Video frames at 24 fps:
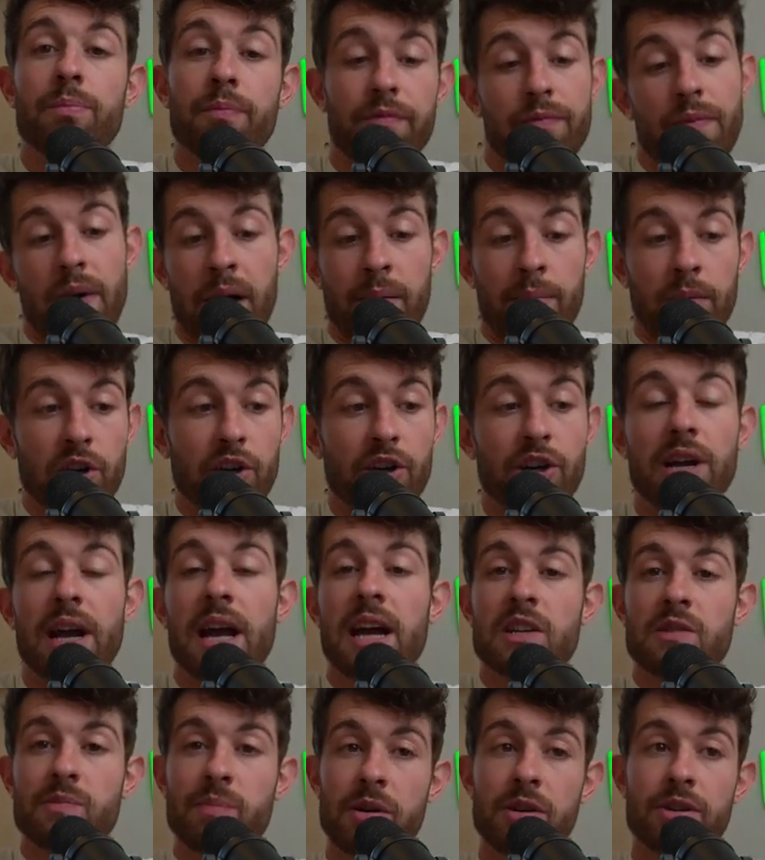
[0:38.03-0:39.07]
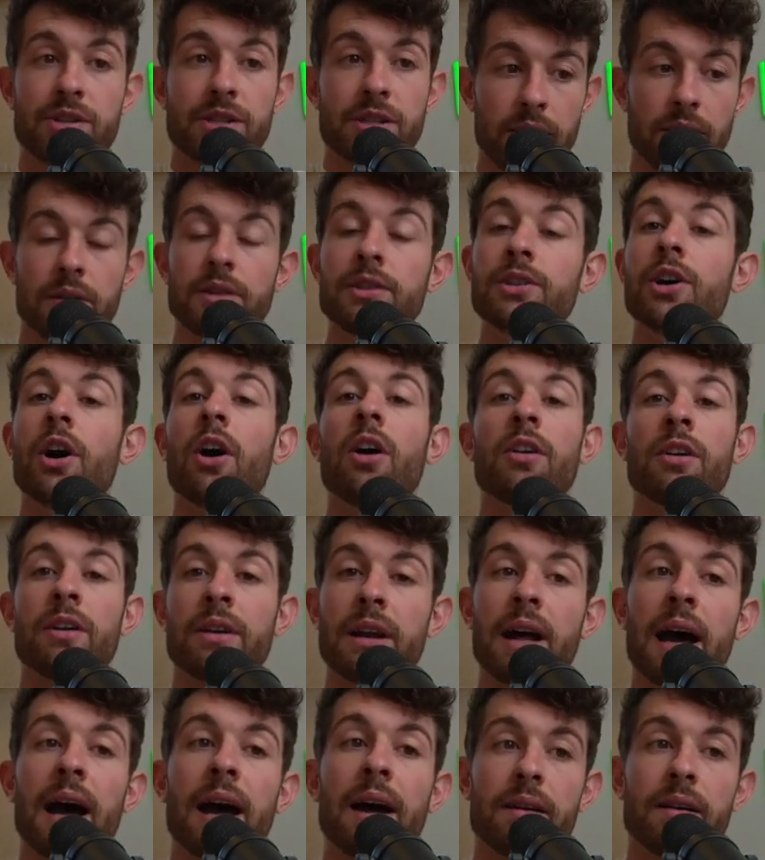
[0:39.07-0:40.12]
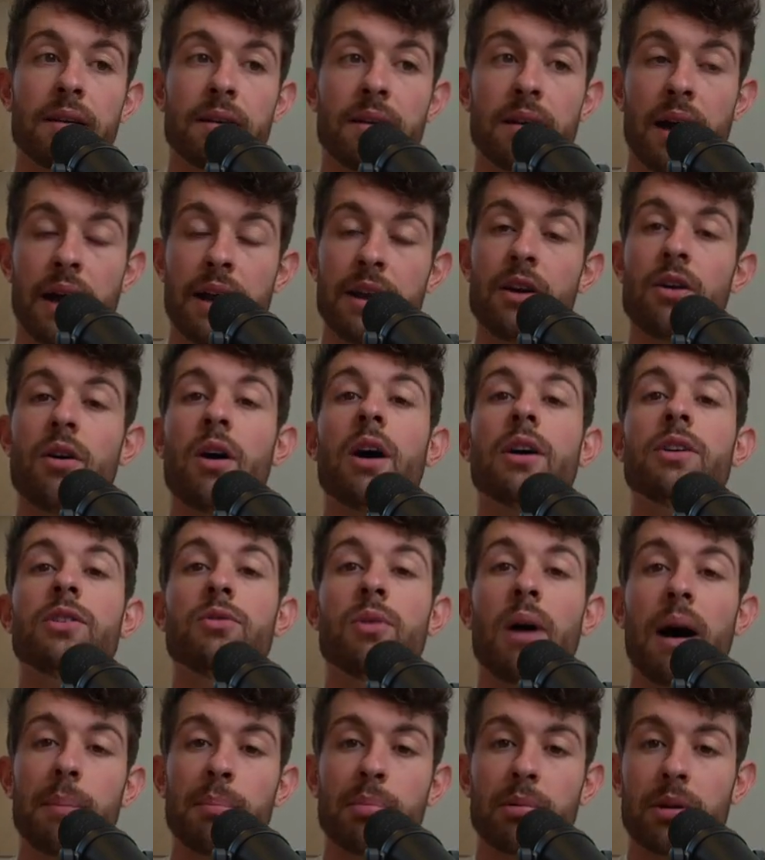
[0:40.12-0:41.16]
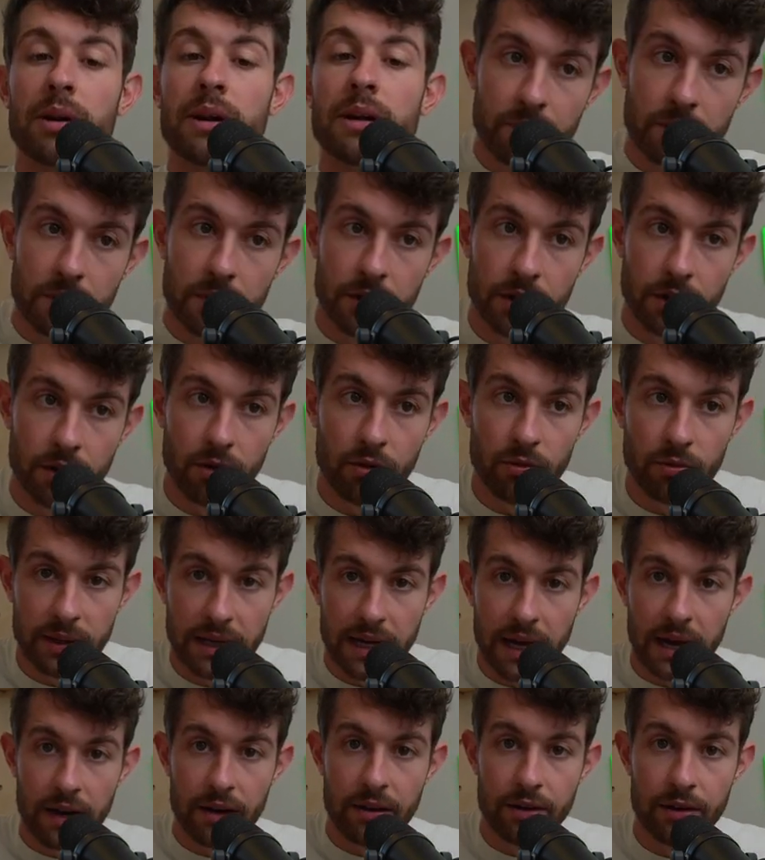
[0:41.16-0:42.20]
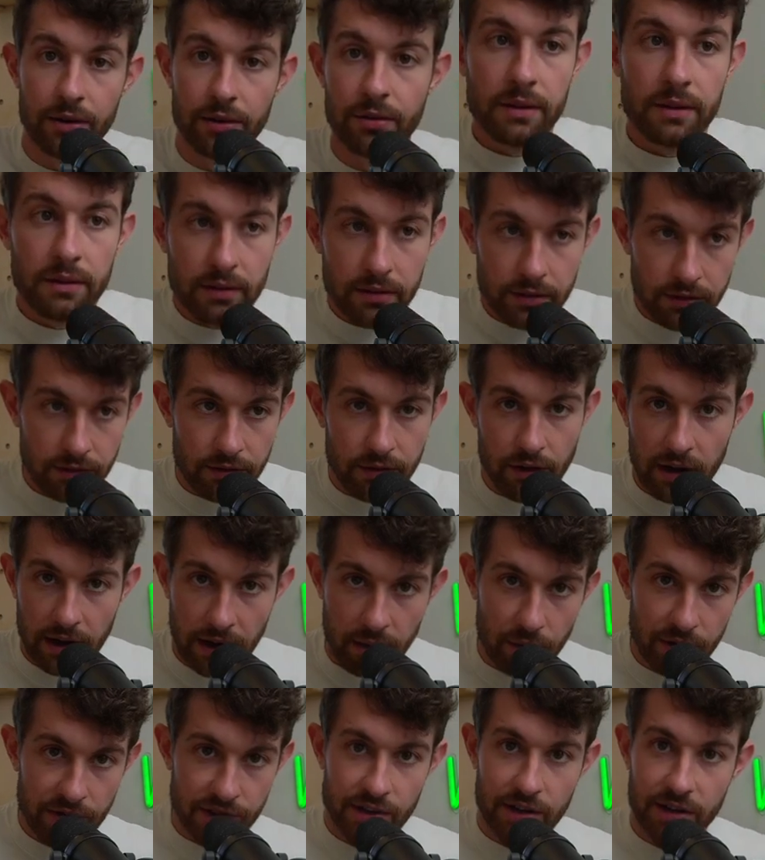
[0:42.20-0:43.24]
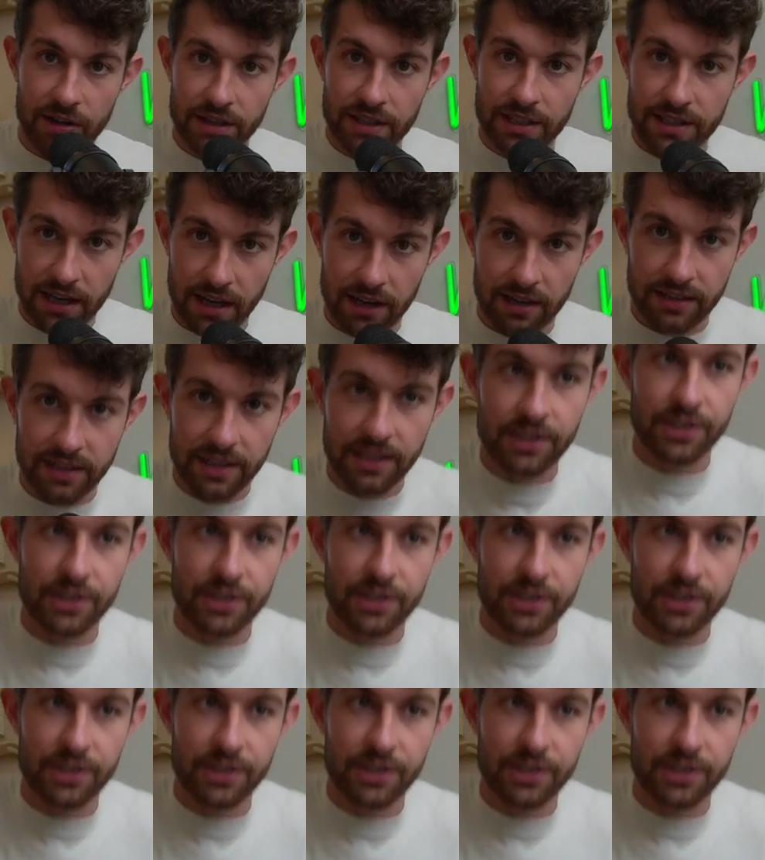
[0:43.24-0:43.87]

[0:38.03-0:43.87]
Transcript: I'm a good ass person. Y'all are not. I know how you operate. You know what we got to do. You thought I wasn't already tucked, didn't